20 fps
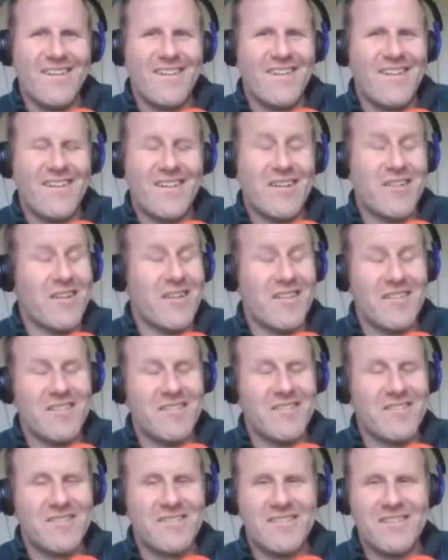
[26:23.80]
I don't
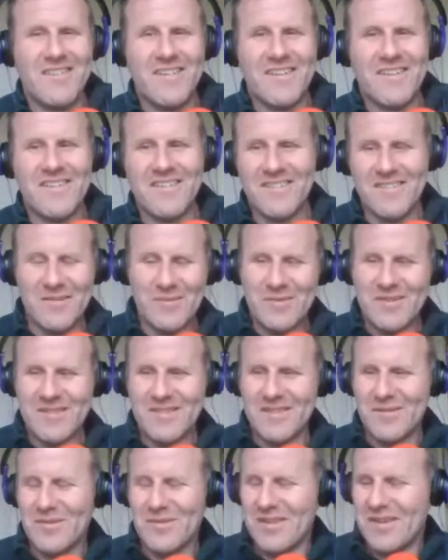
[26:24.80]
know. It was
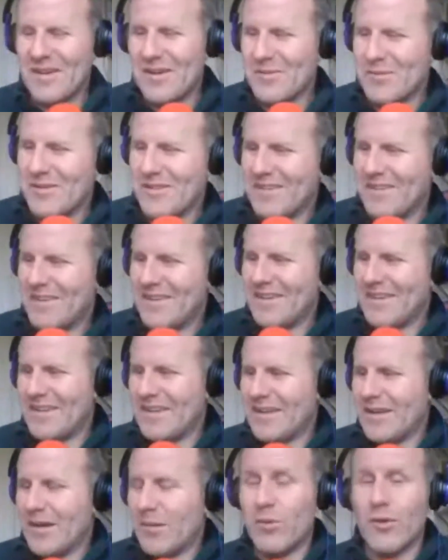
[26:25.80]
an odd one,
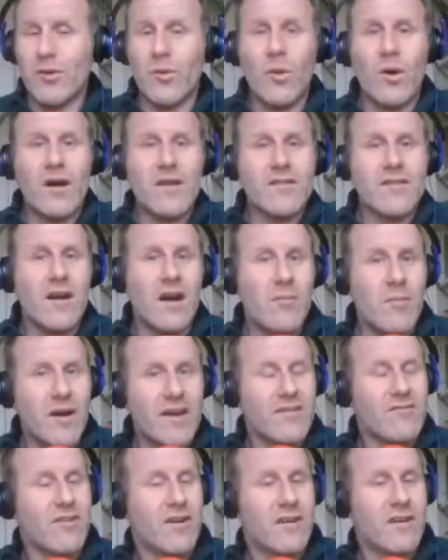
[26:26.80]
but it was on my
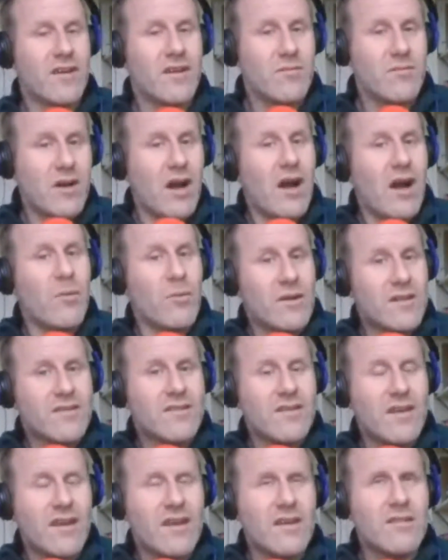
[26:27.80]
advice. I will
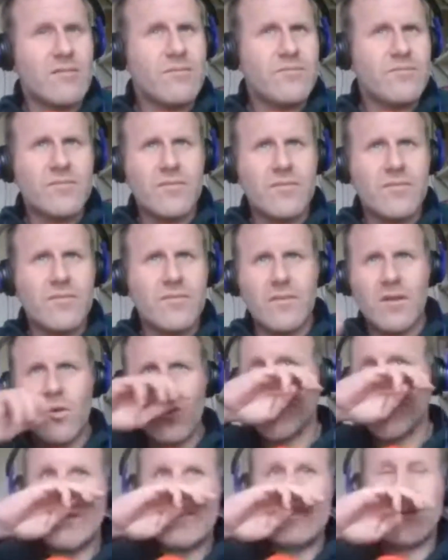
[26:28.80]
say,
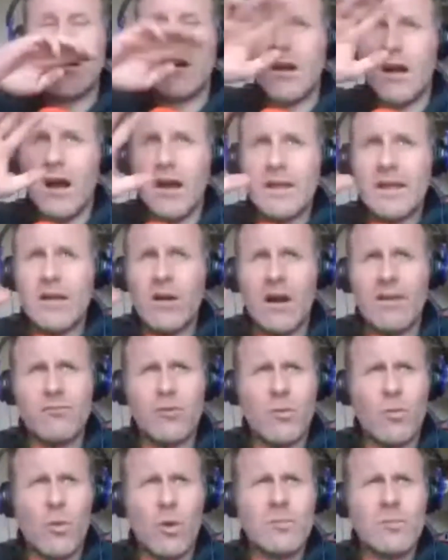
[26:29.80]

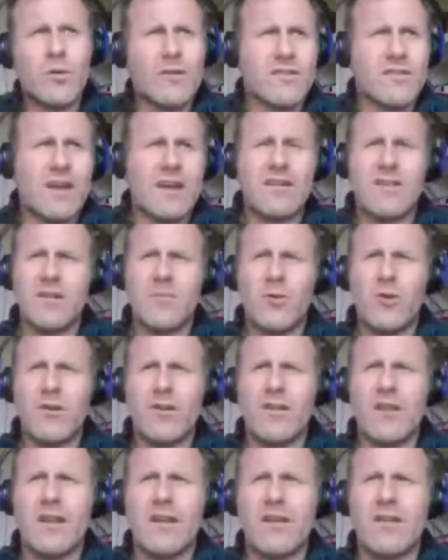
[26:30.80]
I've got one more
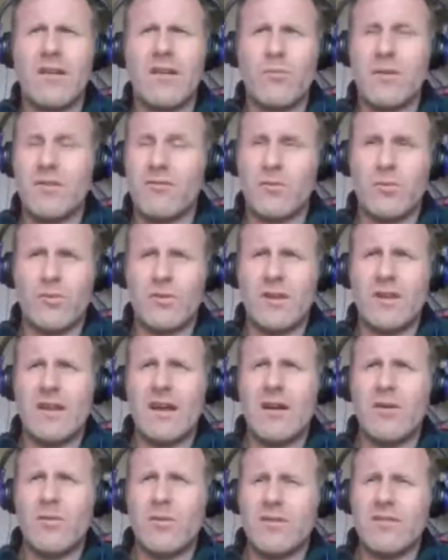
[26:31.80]
Saturday morning that
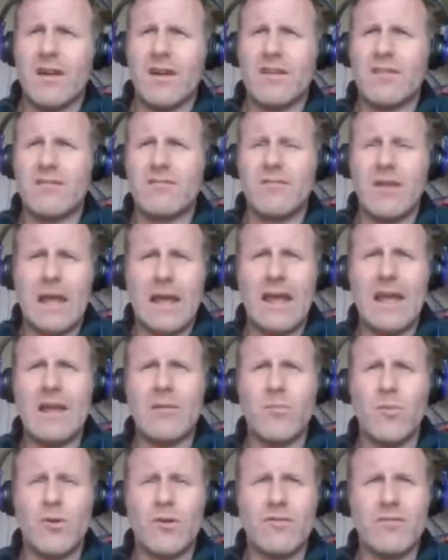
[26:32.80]
between now and like
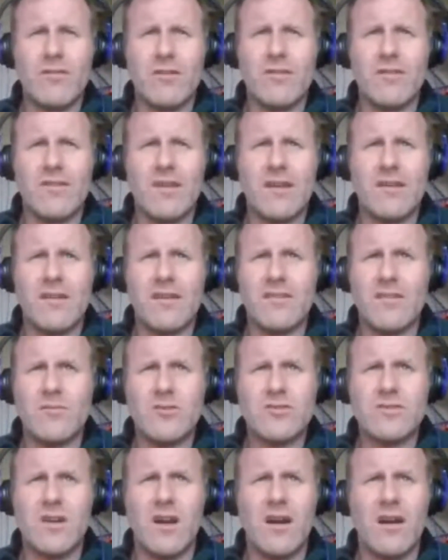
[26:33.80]
8 more fucking Saturdays,
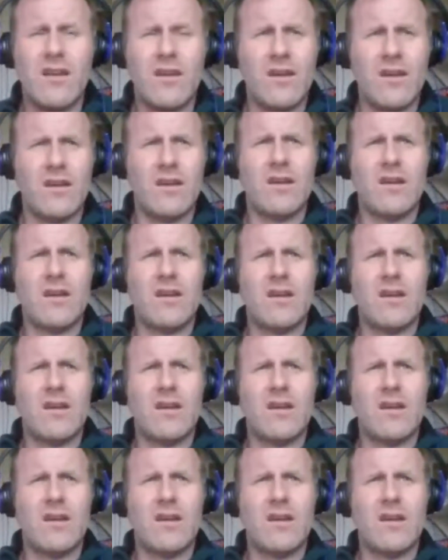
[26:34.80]
I'm just gone.